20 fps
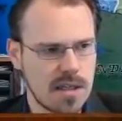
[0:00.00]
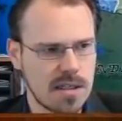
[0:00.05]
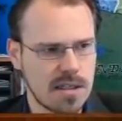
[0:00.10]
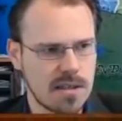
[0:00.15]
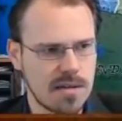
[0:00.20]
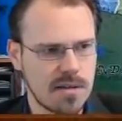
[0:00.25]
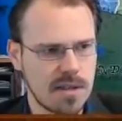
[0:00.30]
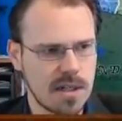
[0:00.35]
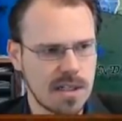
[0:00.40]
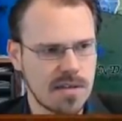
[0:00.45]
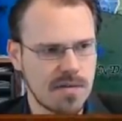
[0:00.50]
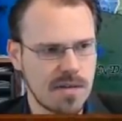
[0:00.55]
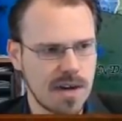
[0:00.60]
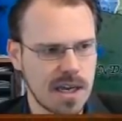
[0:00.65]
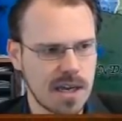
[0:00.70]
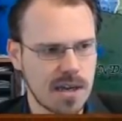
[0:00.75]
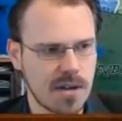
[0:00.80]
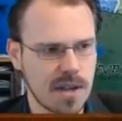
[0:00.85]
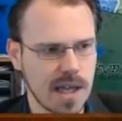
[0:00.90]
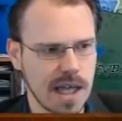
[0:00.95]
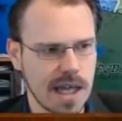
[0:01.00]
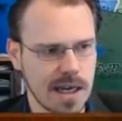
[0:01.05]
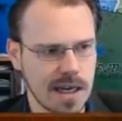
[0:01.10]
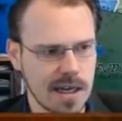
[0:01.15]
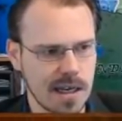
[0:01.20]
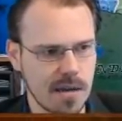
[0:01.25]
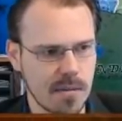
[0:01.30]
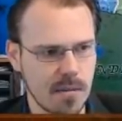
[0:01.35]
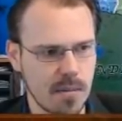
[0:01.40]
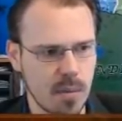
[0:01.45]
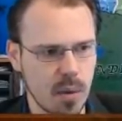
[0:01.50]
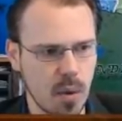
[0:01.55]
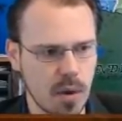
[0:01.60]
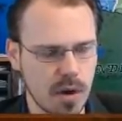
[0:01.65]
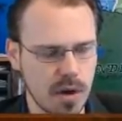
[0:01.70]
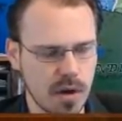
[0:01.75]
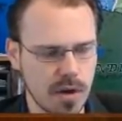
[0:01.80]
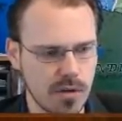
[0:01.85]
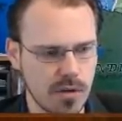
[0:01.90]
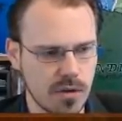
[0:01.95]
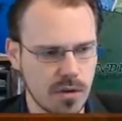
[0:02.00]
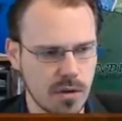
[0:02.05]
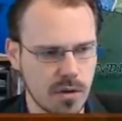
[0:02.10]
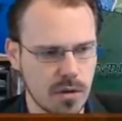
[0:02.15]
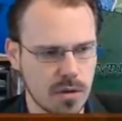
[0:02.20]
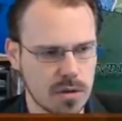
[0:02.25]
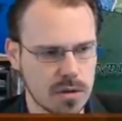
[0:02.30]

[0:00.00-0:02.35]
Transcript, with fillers: At least if I kill that, I keep board control.